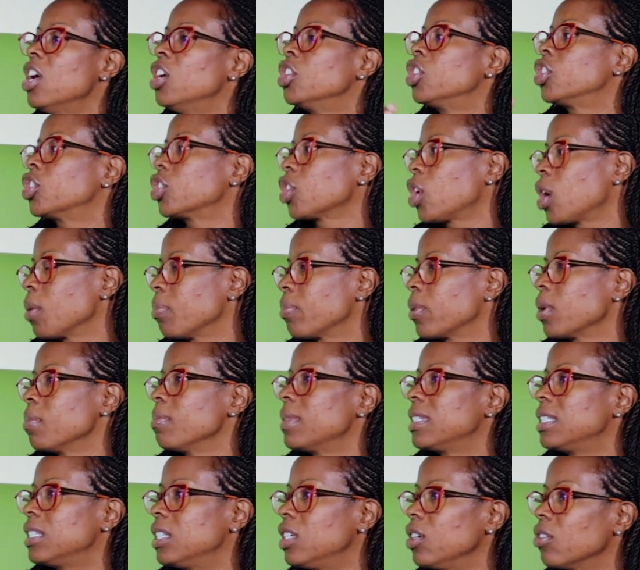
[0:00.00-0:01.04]
sharper
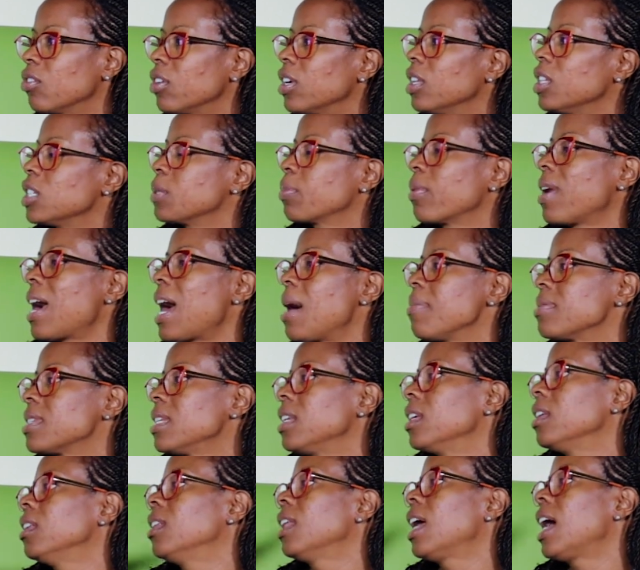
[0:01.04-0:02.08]
materials perhaps
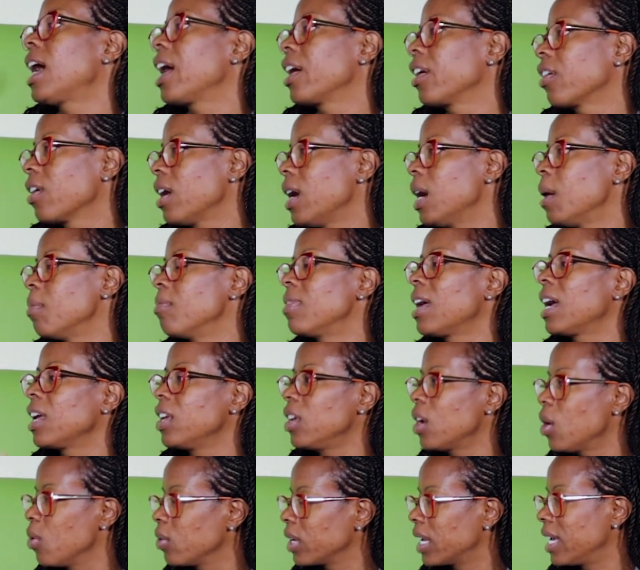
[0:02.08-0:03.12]
a little higher up that
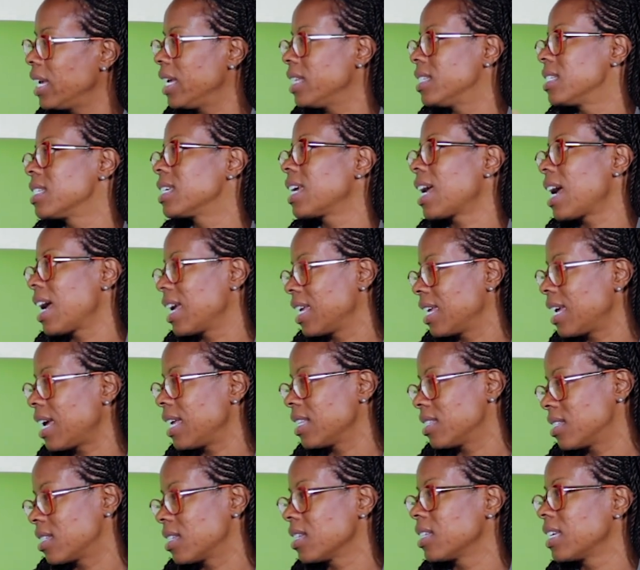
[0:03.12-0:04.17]
young kids can't
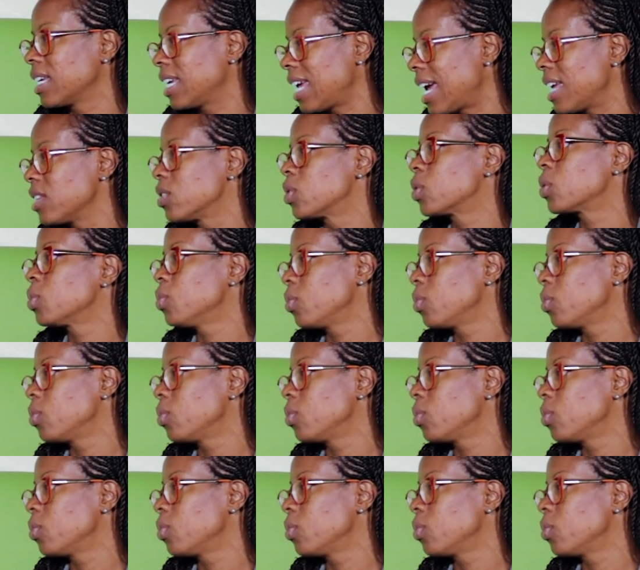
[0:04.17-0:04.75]
get to